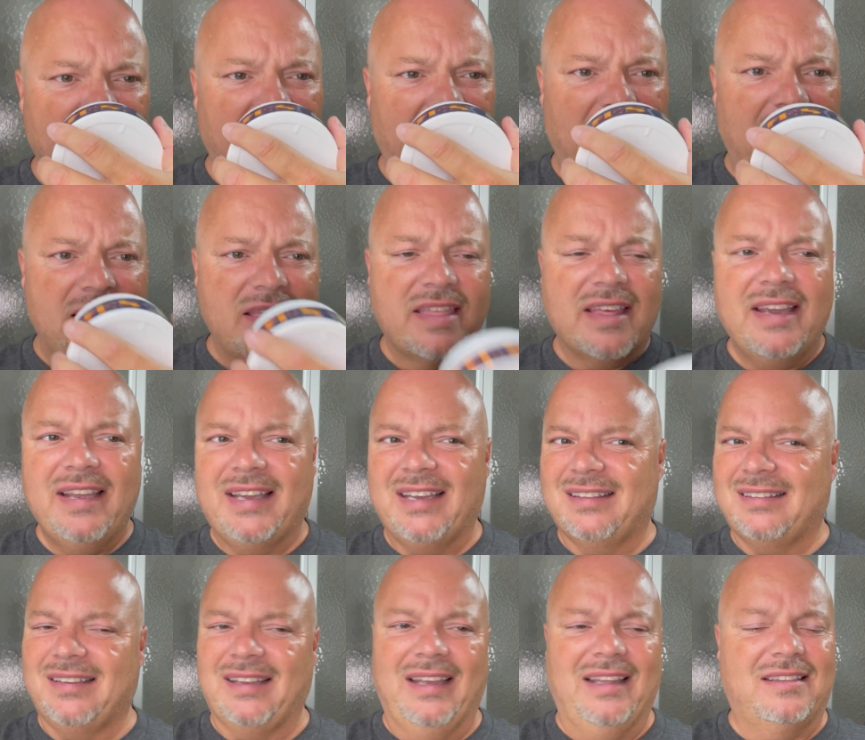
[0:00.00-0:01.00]
I think
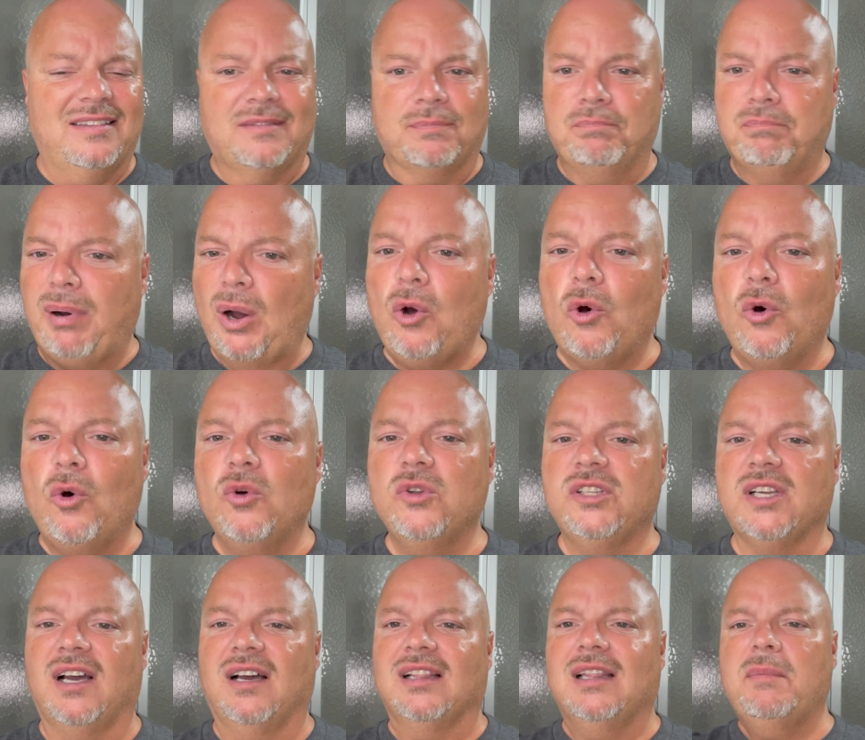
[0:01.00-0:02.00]
it's bold.
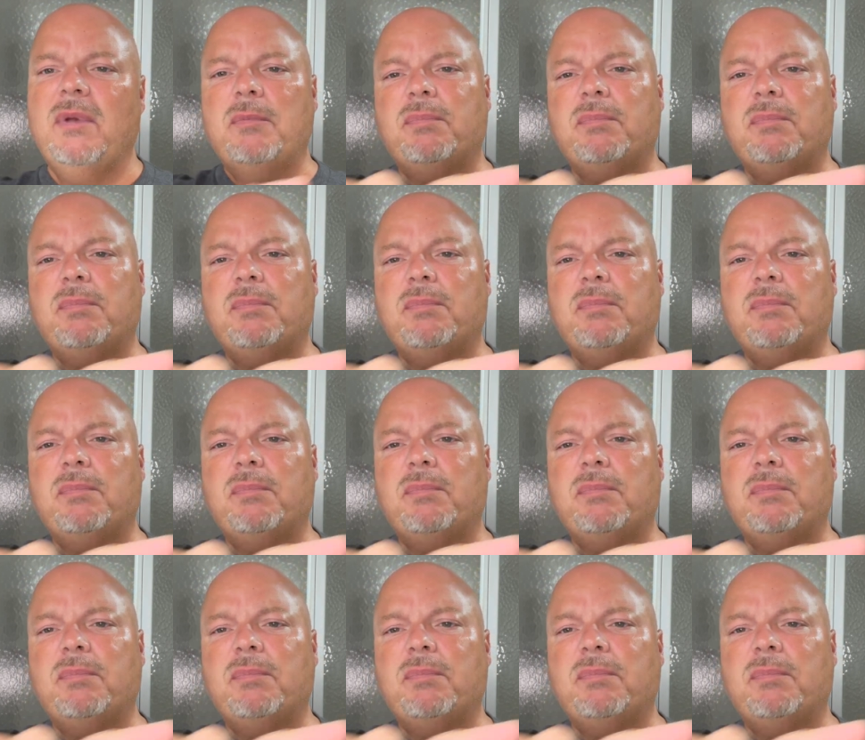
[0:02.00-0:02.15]
Let me